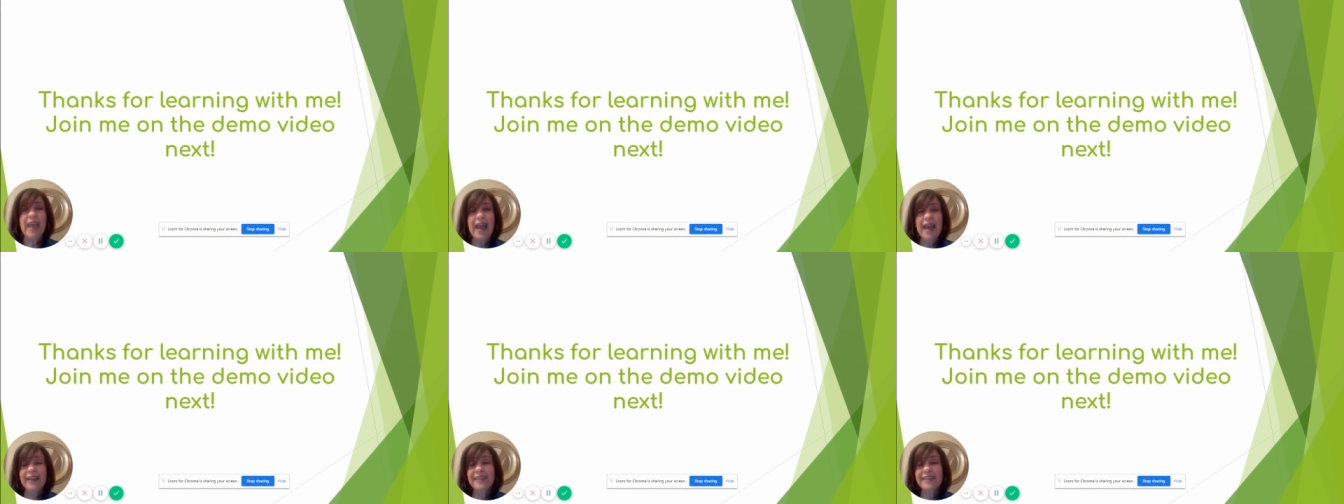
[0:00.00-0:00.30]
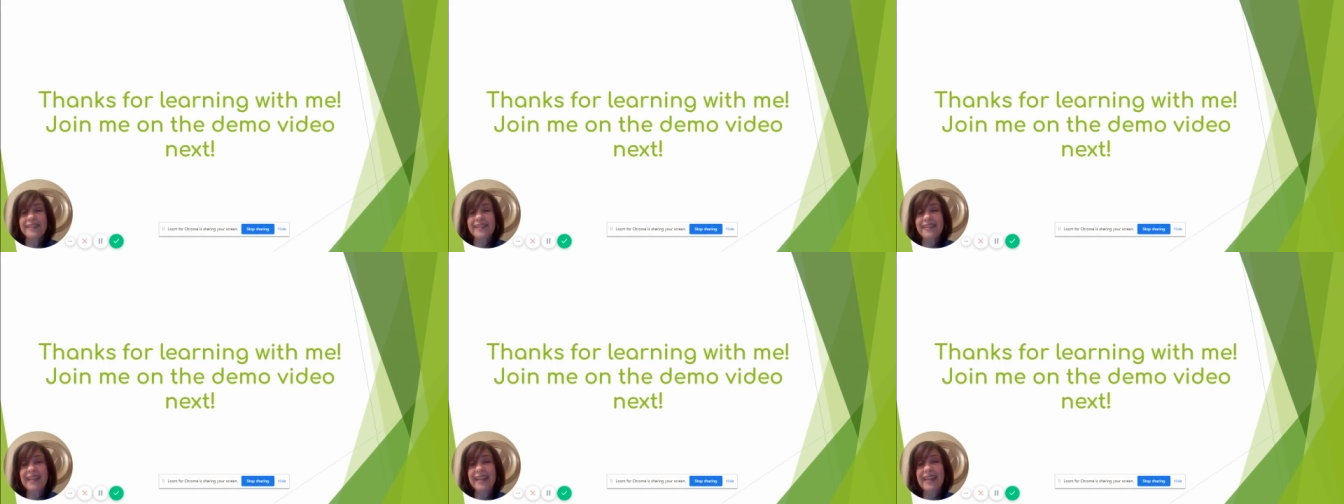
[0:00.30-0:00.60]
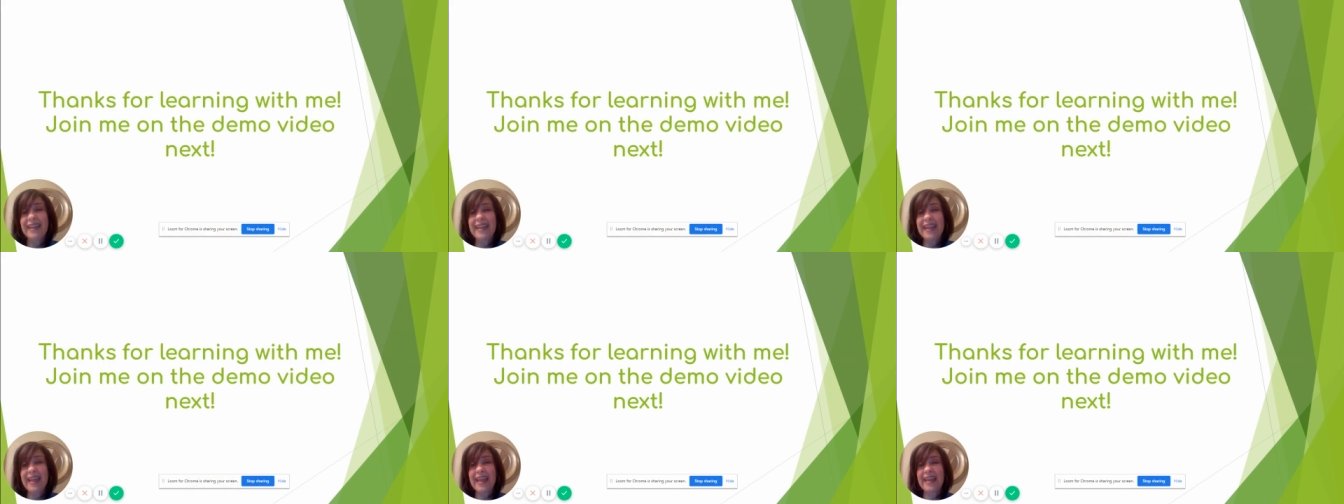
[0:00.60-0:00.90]
that is
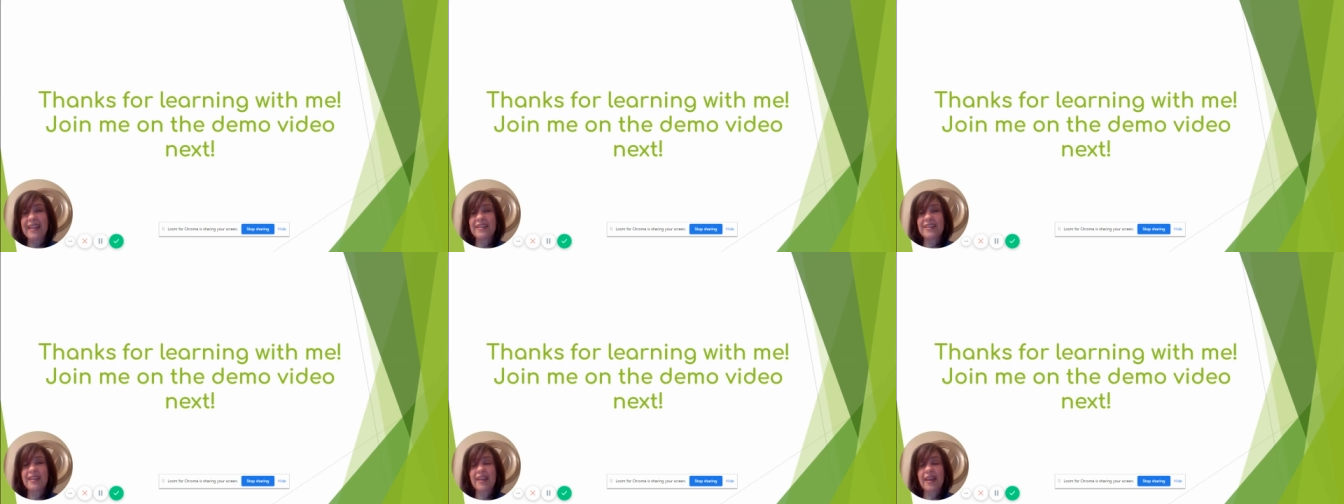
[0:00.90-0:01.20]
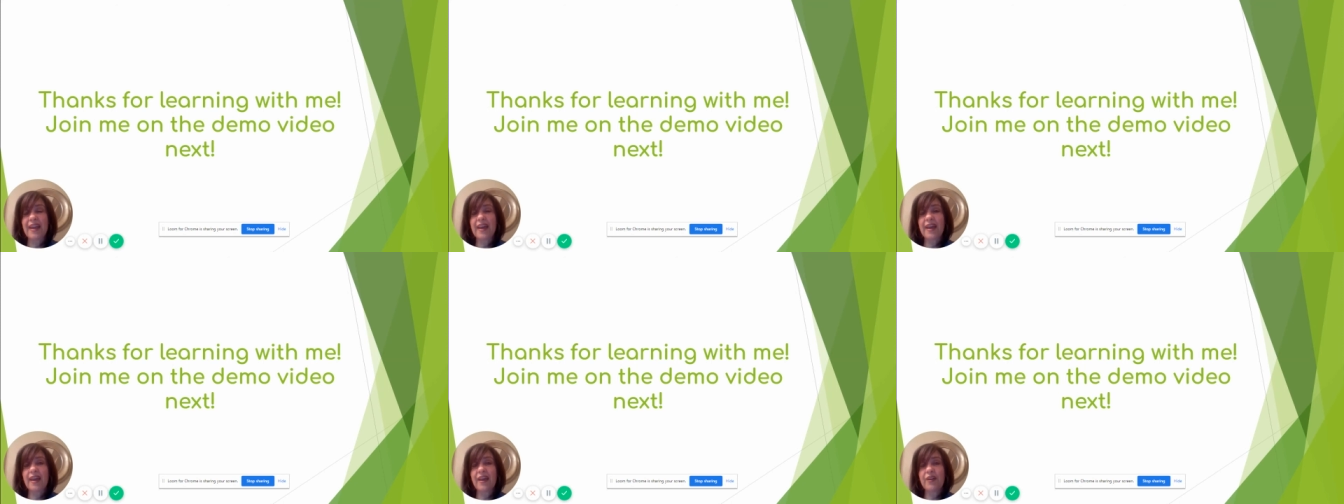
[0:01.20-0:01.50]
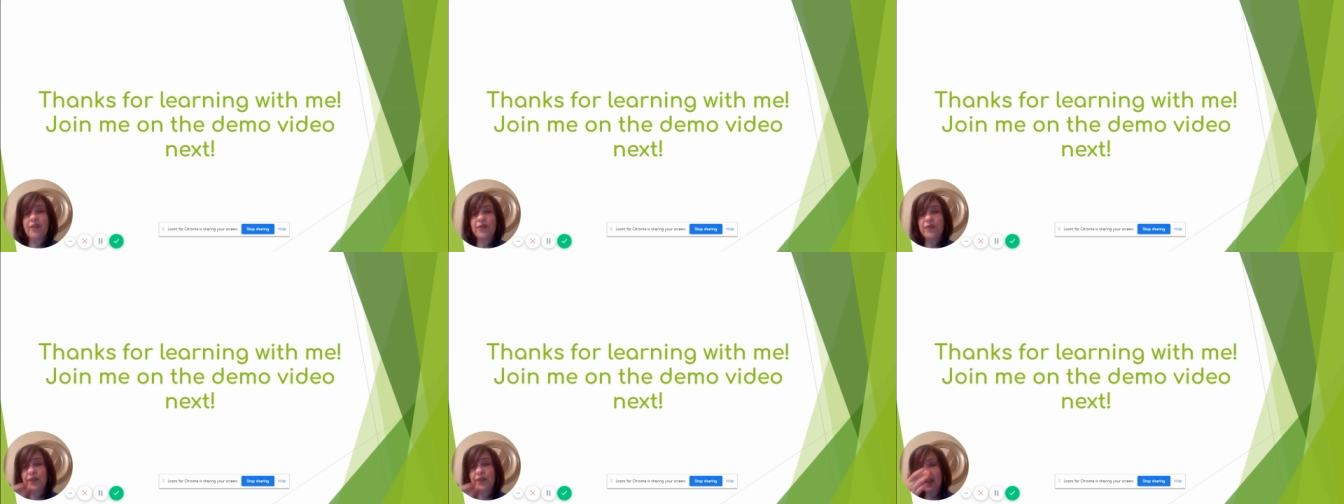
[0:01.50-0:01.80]
the end
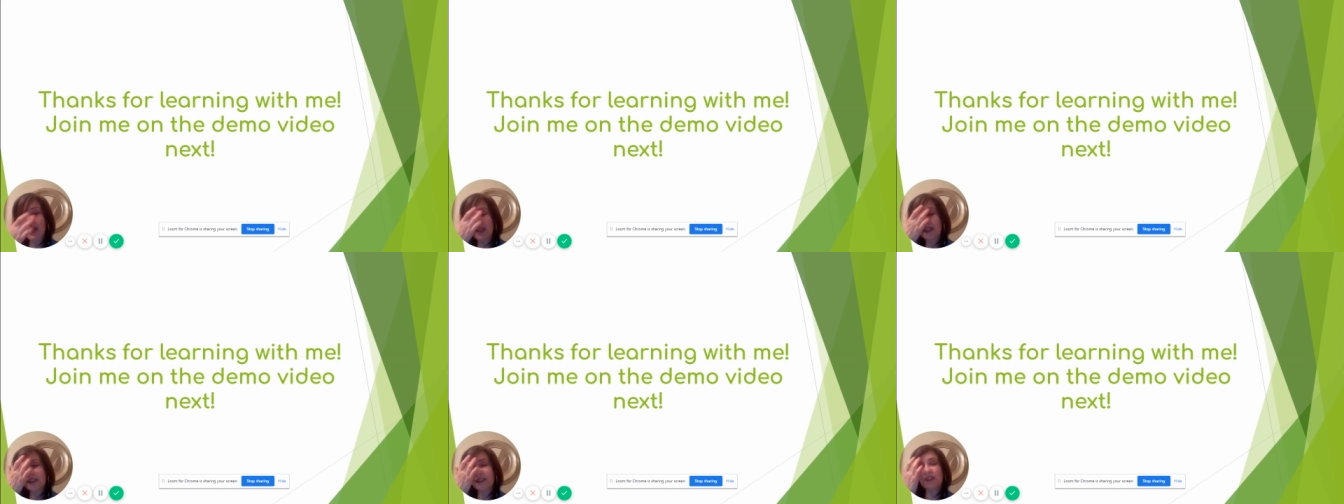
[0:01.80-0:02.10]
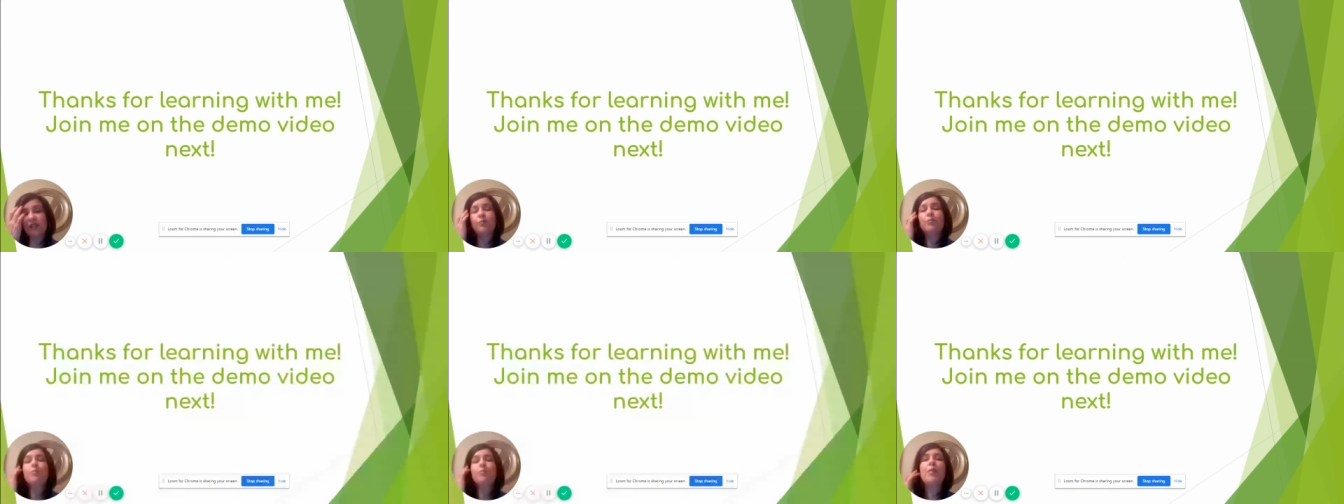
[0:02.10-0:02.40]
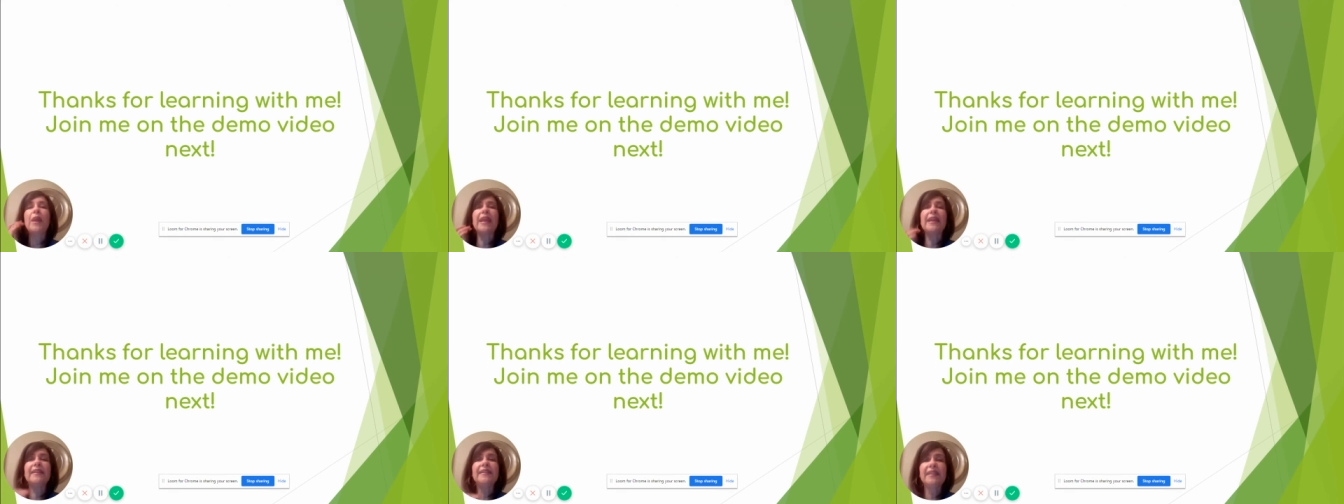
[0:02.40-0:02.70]
of this
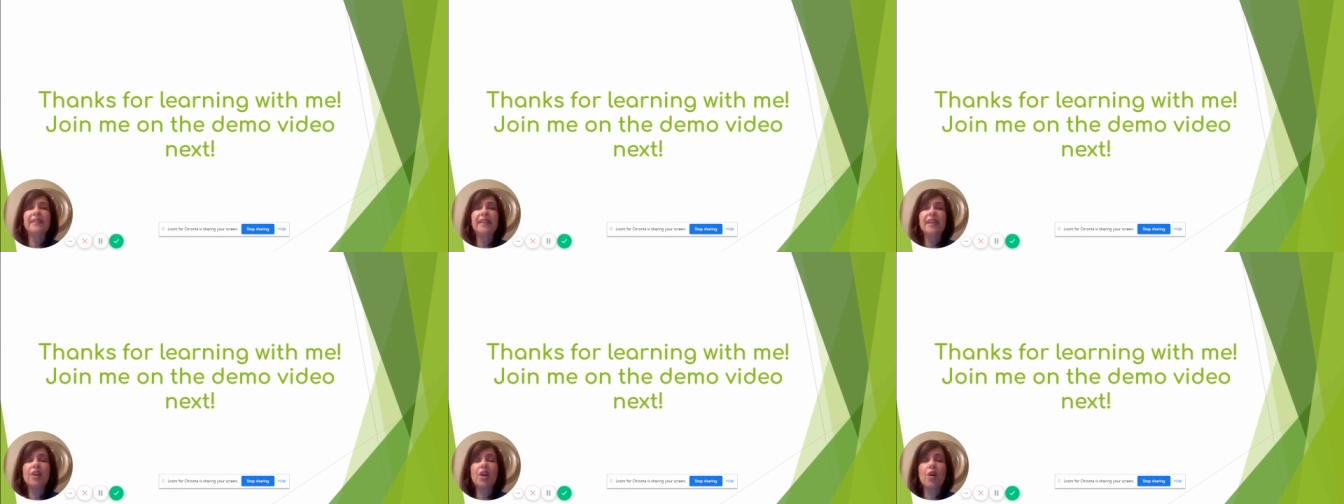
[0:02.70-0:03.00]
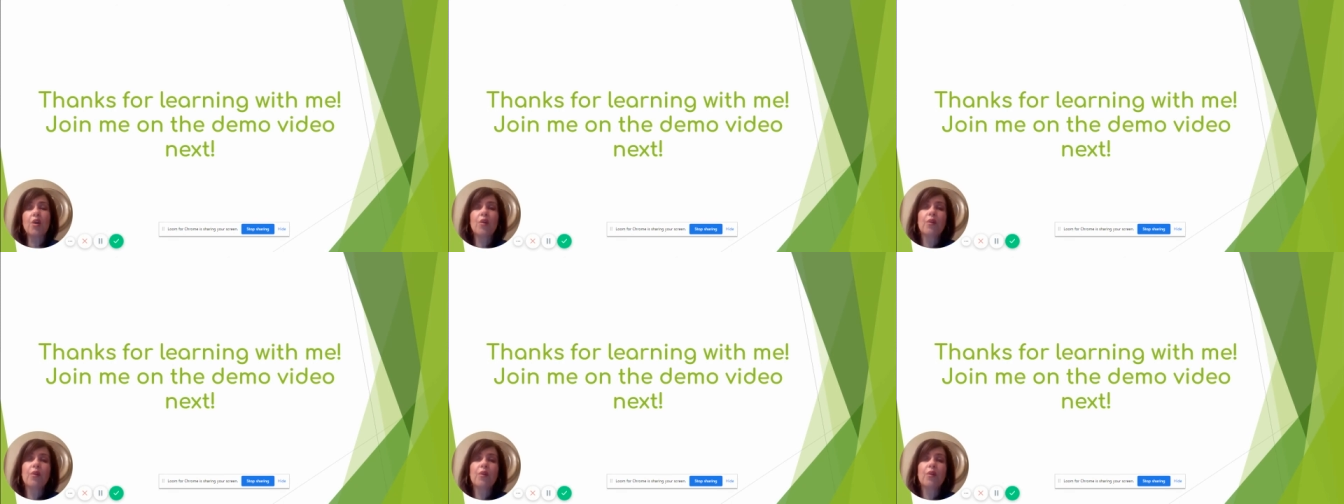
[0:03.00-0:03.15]
basic